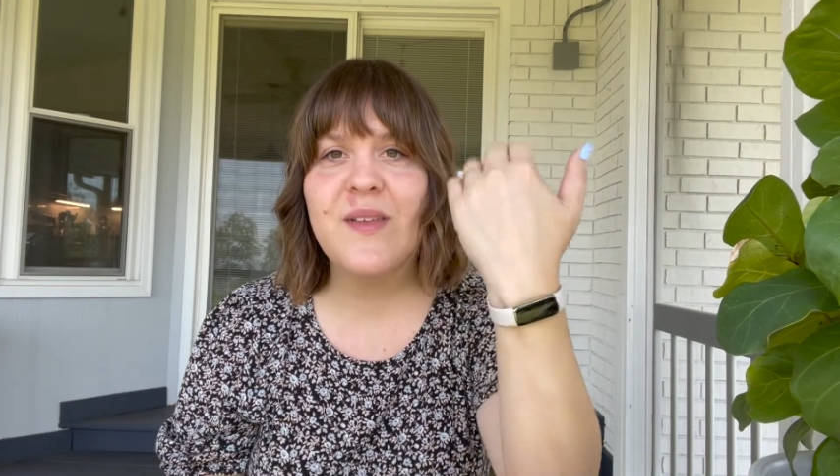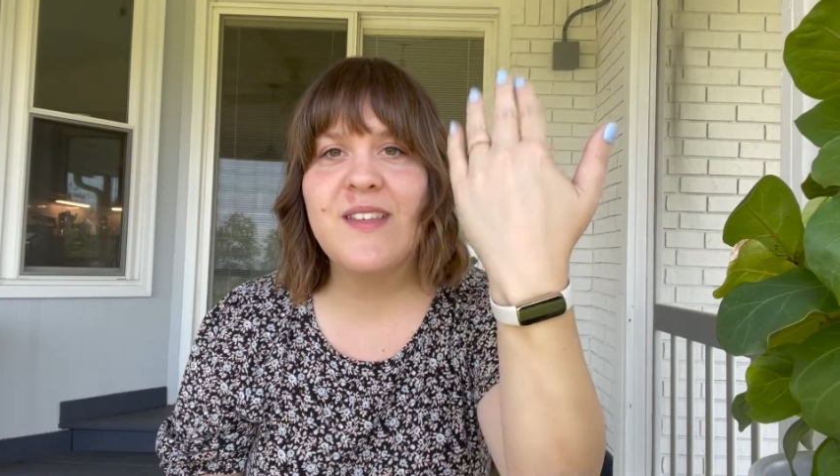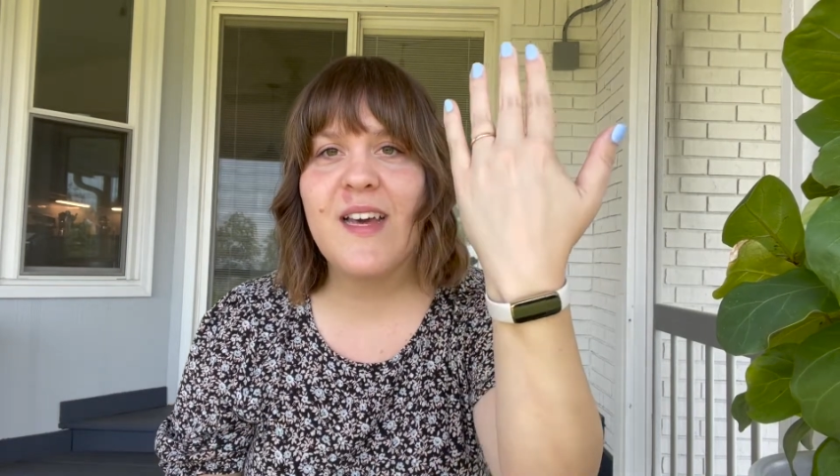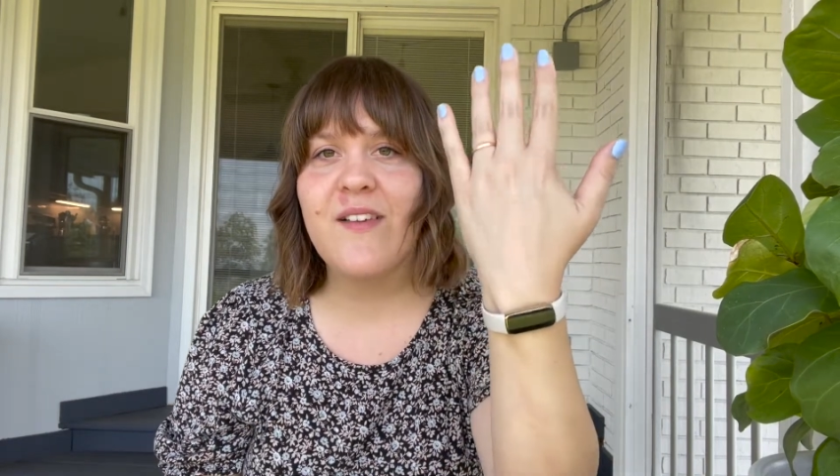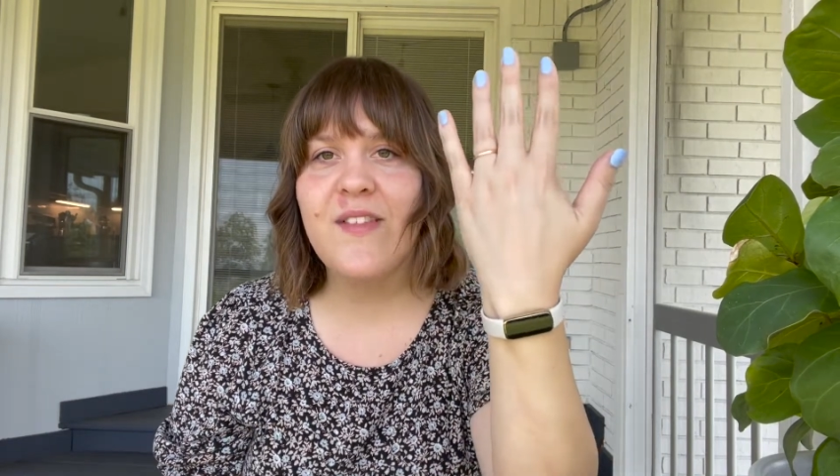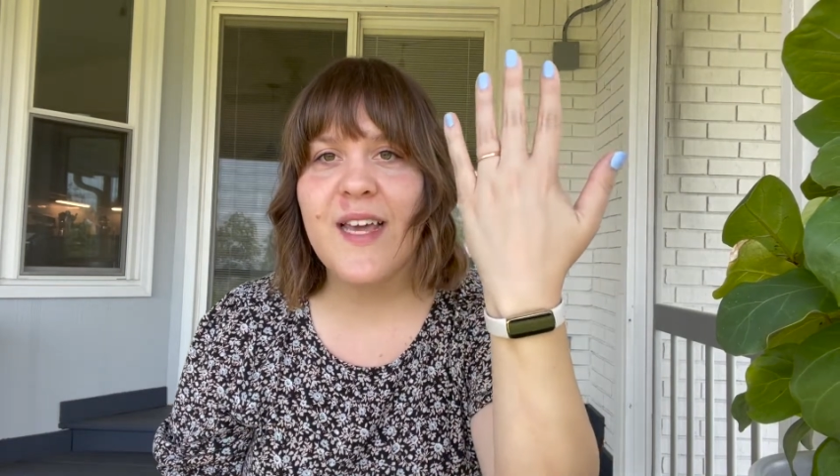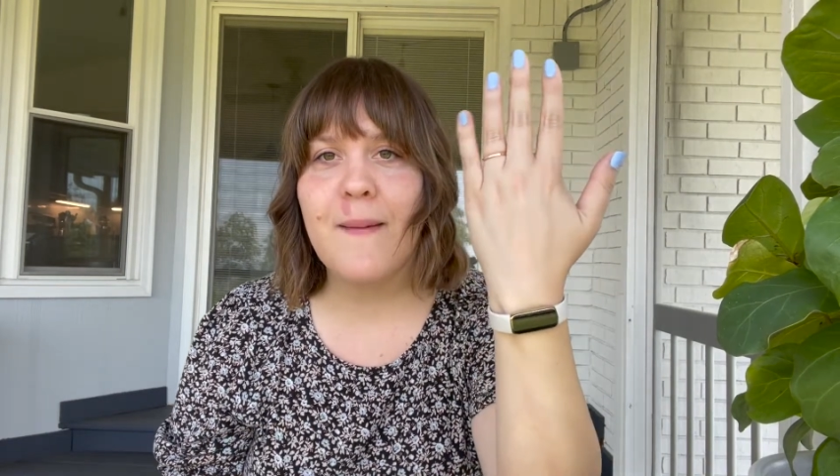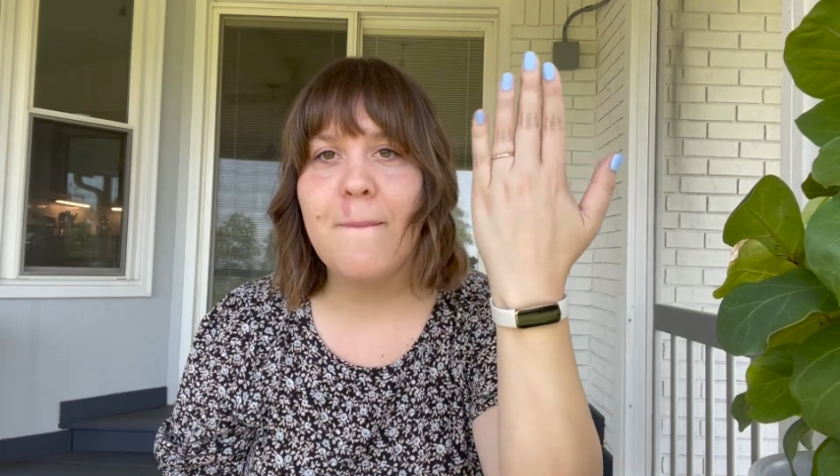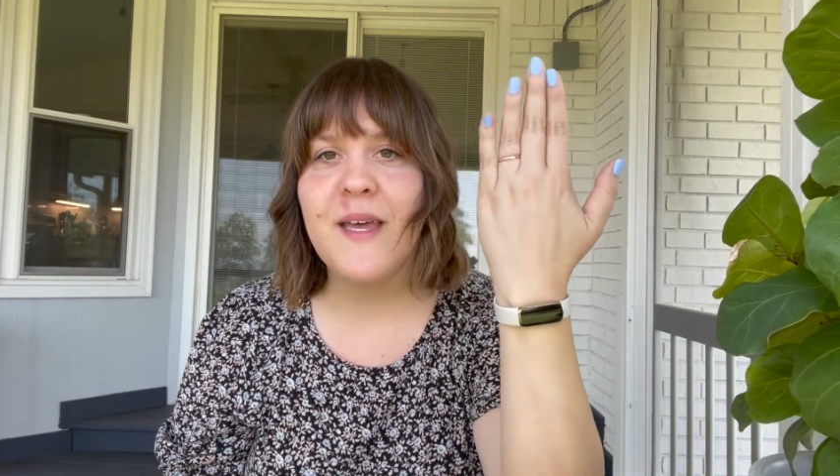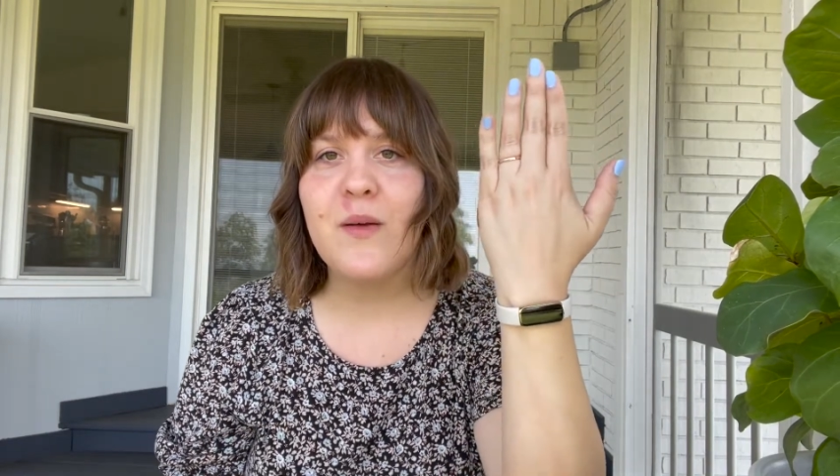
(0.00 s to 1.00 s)
It's kind of
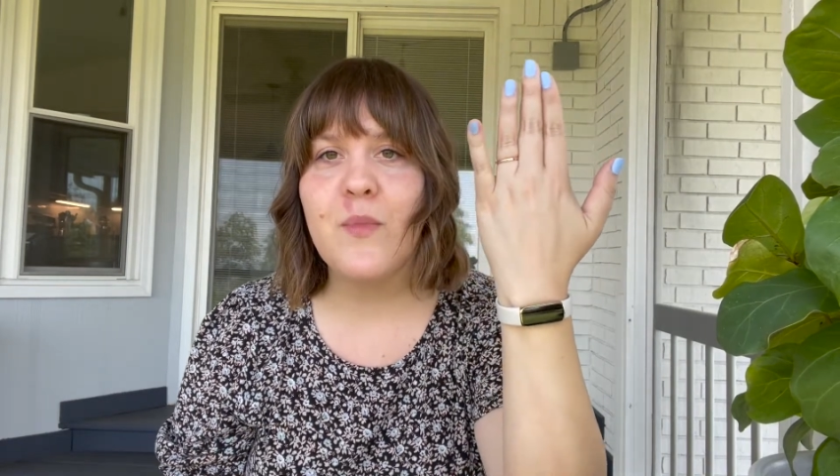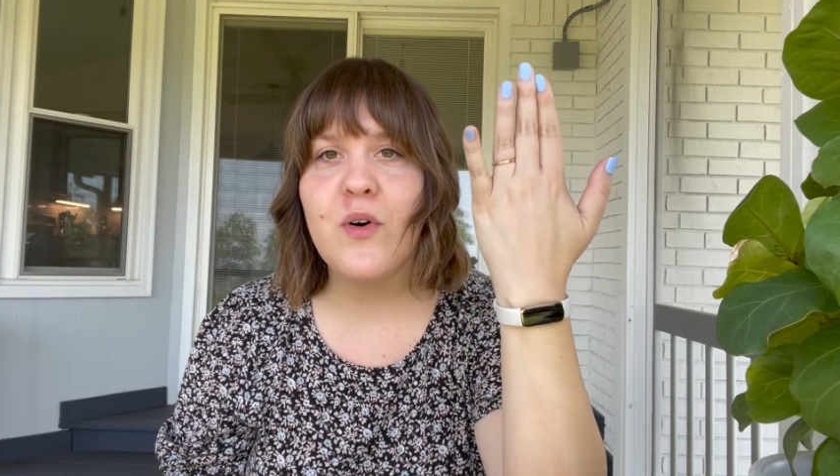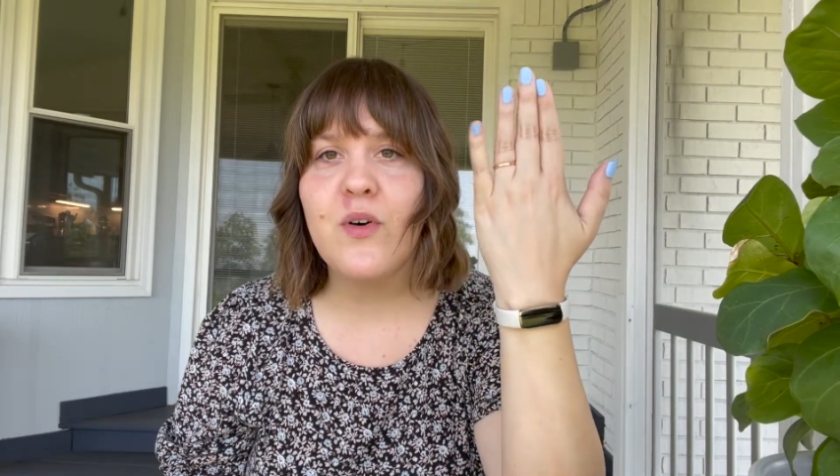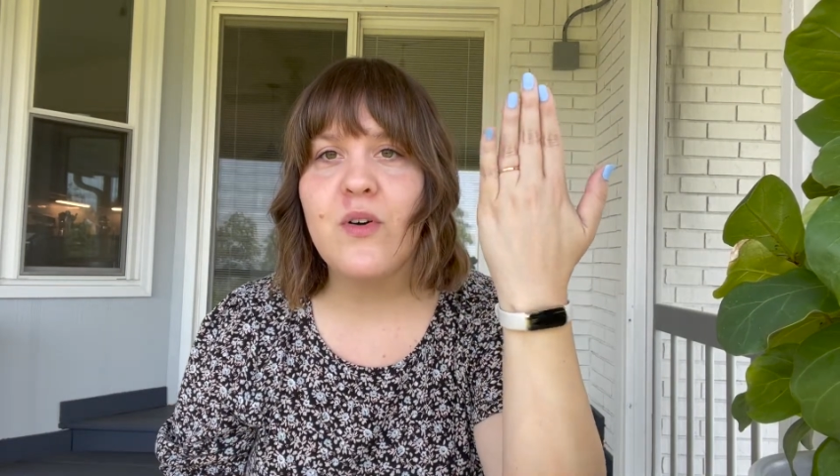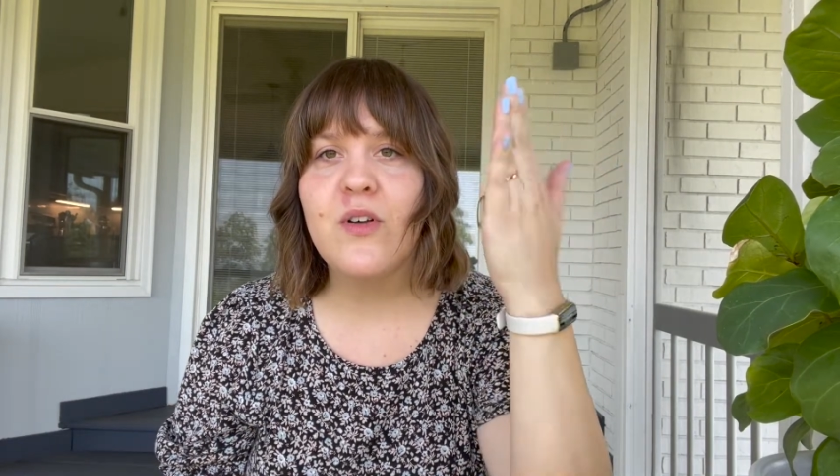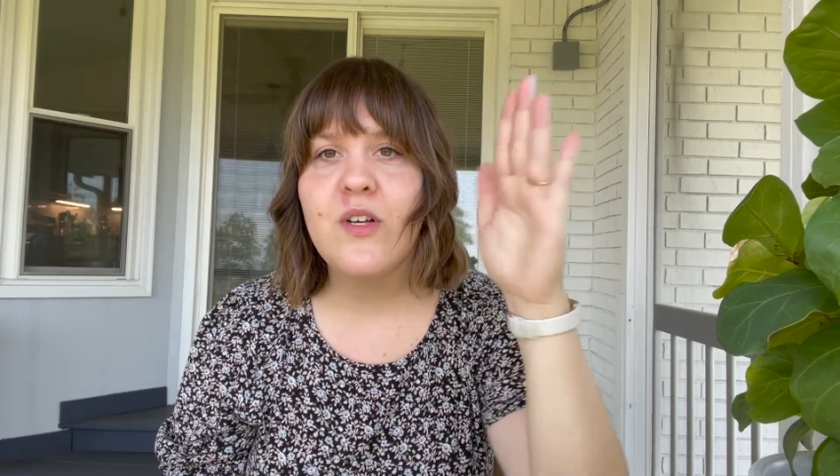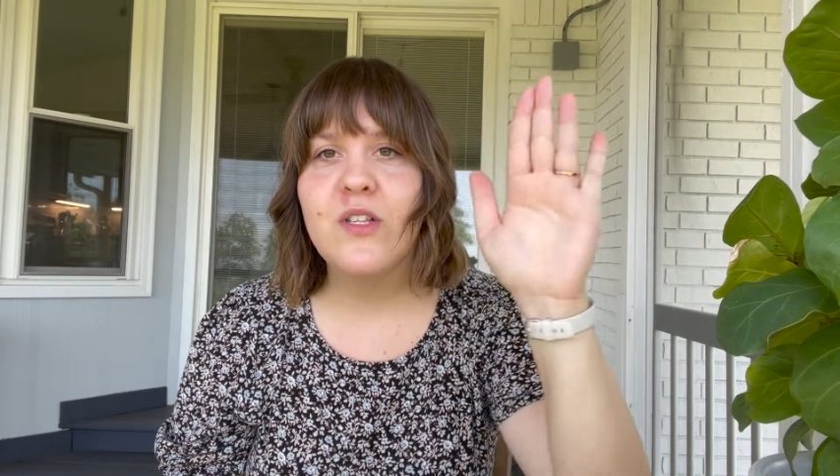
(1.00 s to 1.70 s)
like minimal